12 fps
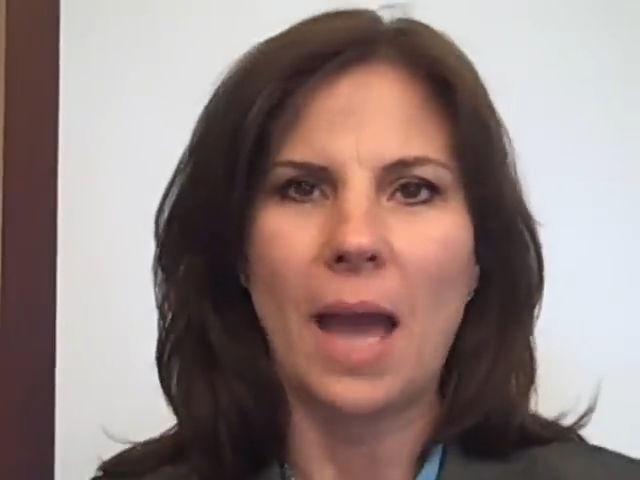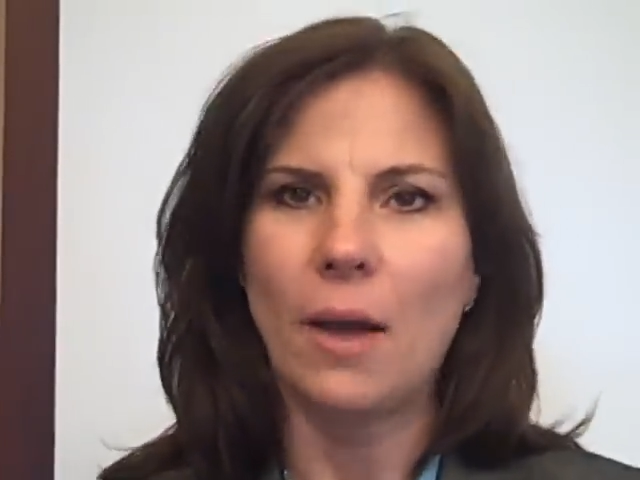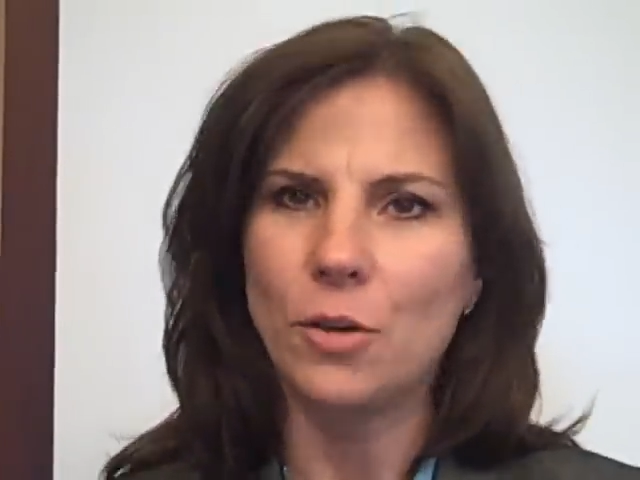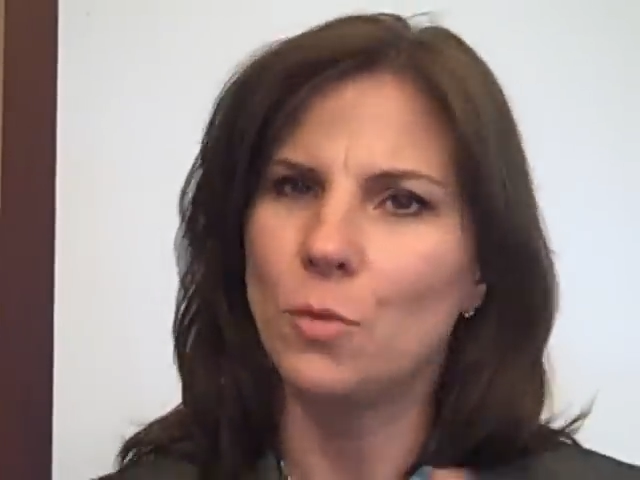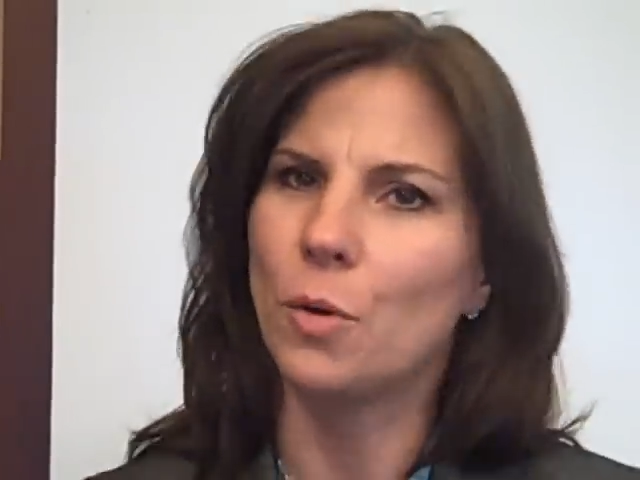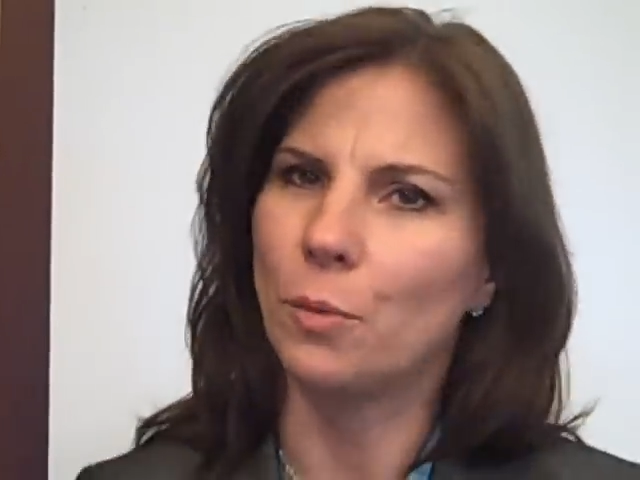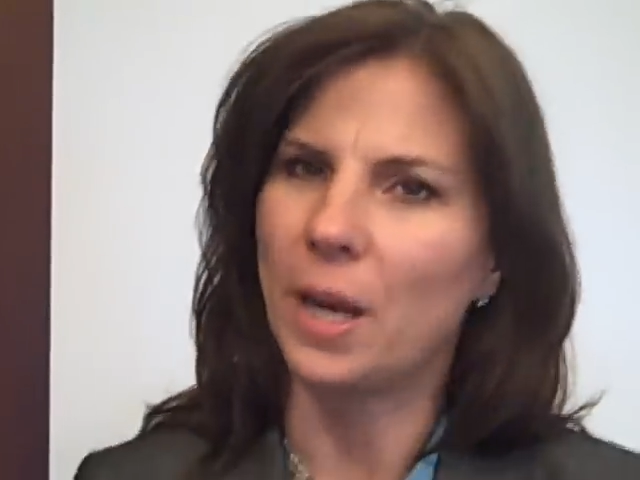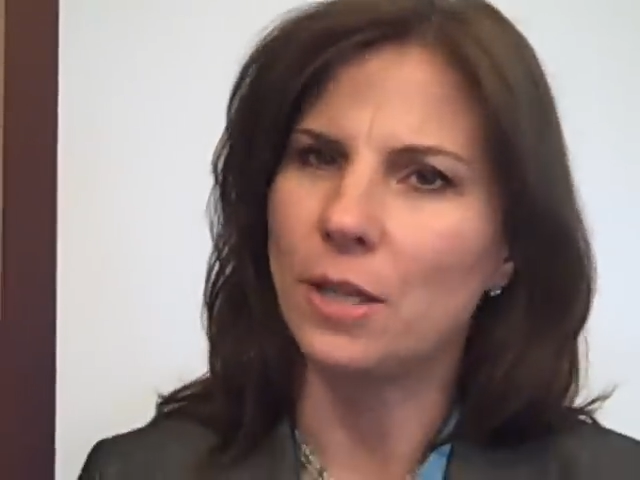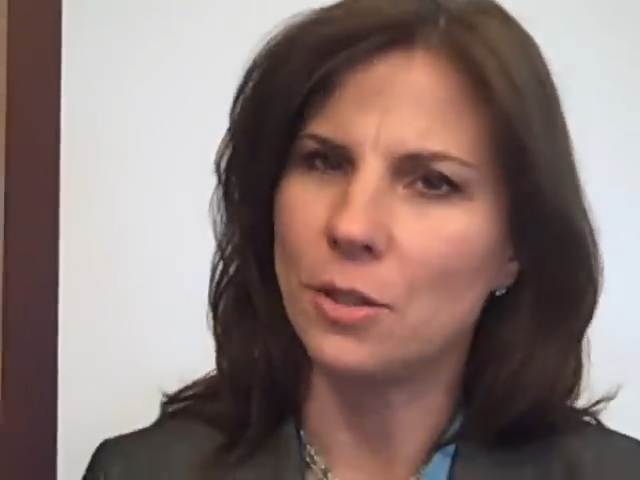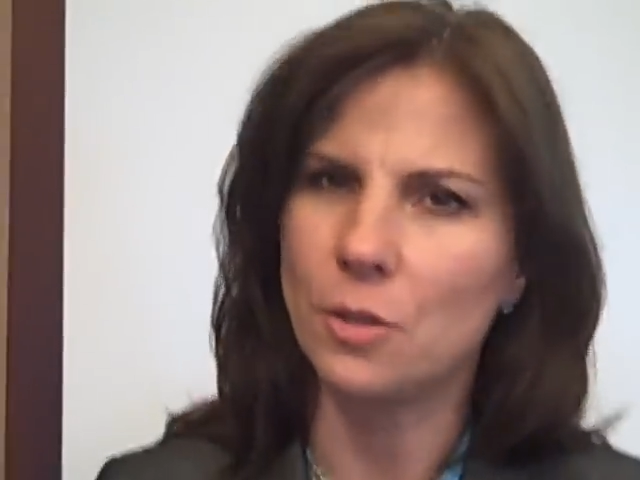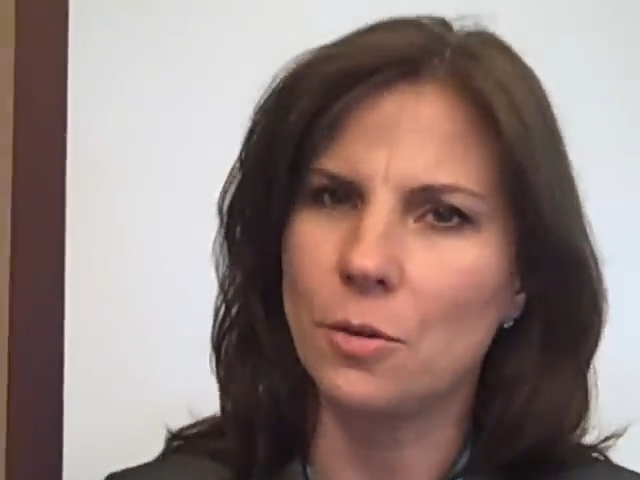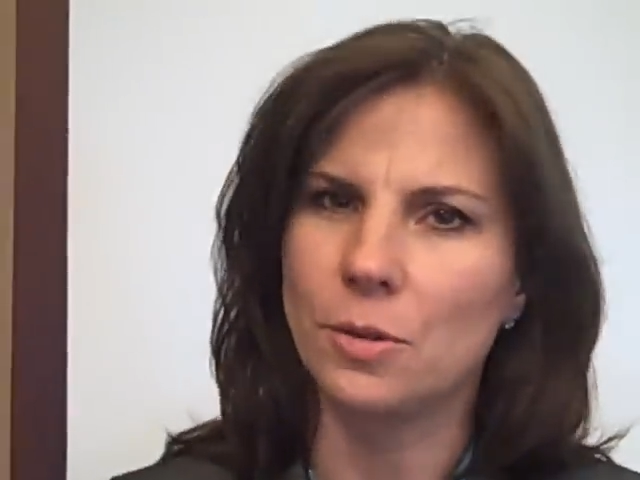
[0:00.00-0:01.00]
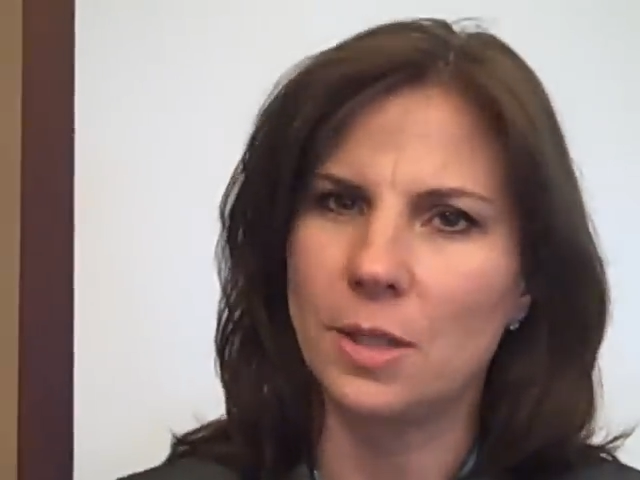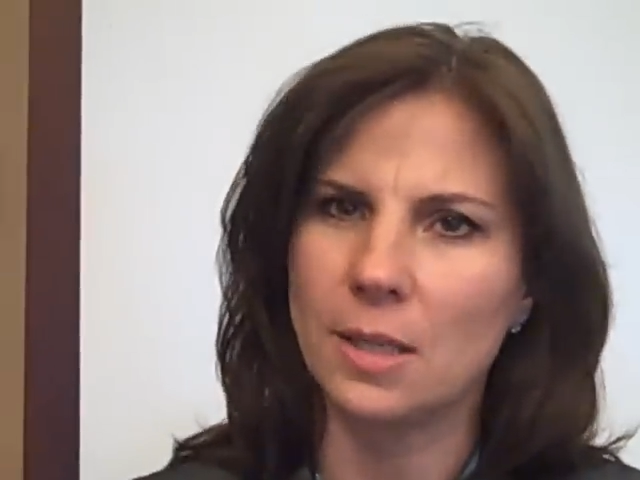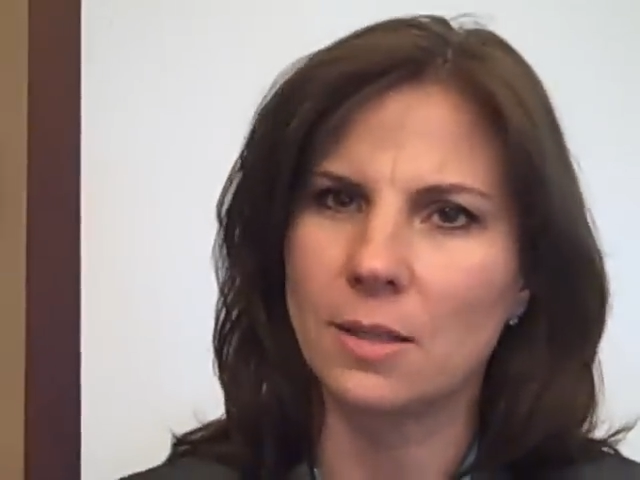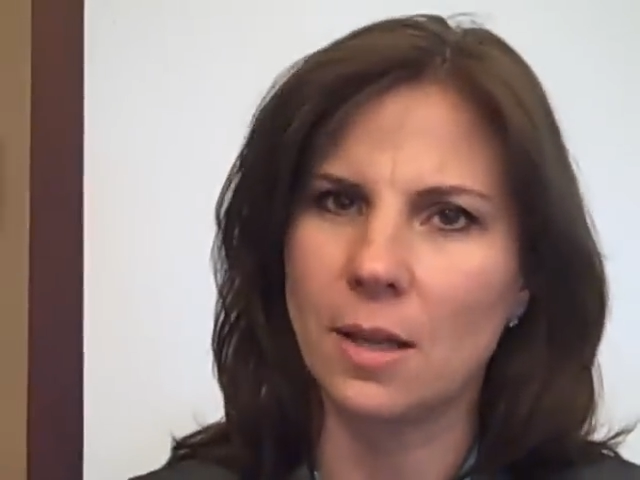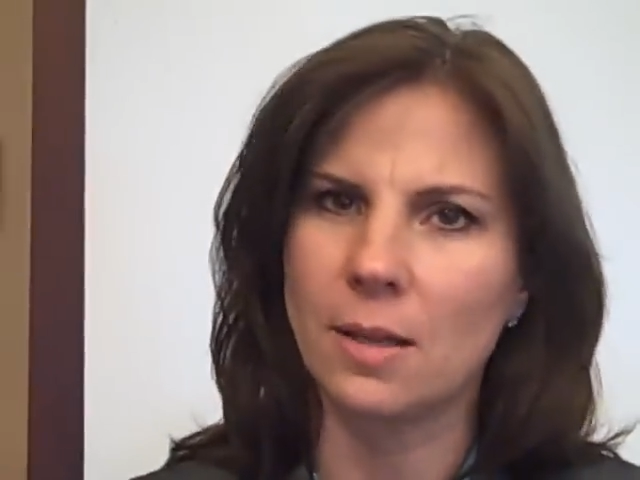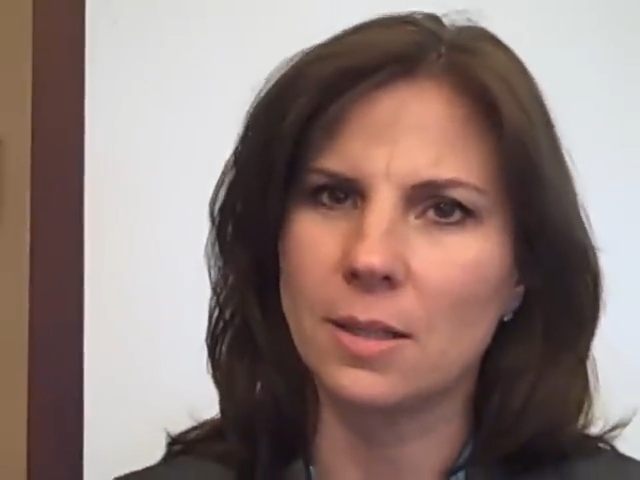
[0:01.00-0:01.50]
How you arrange those
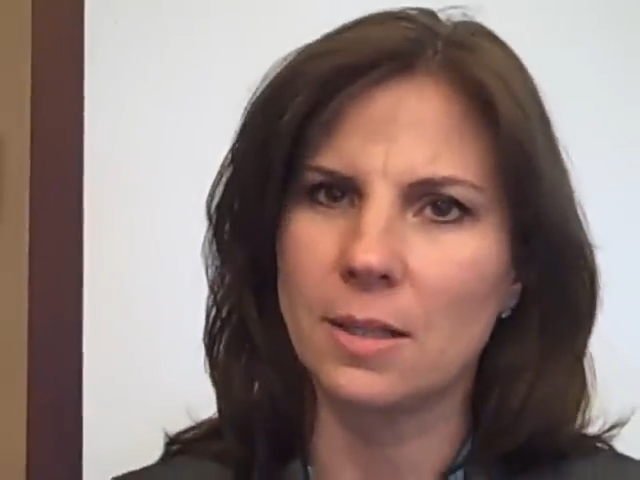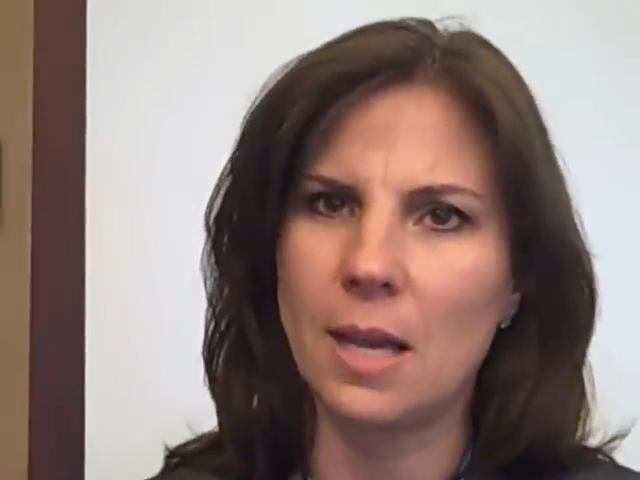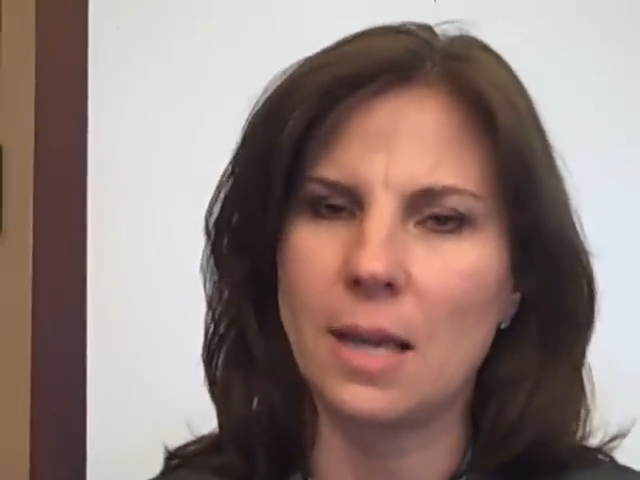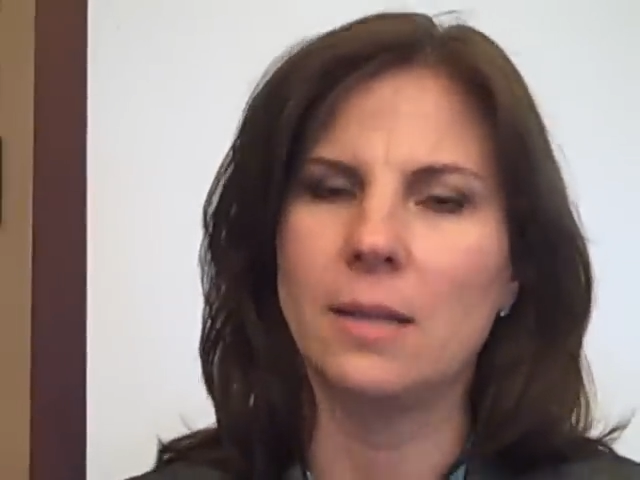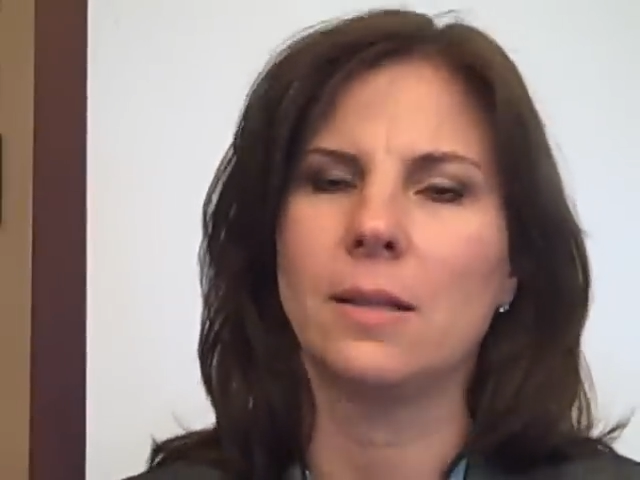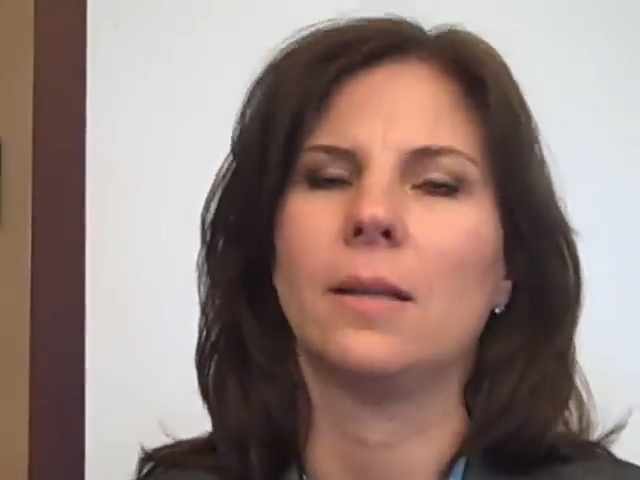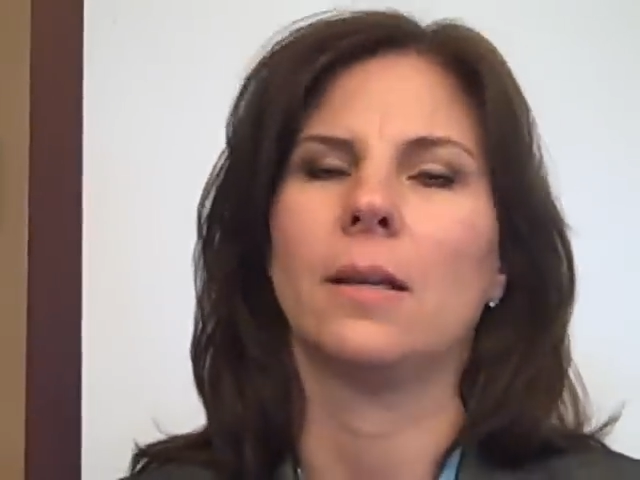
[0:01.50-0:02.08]
things on the slide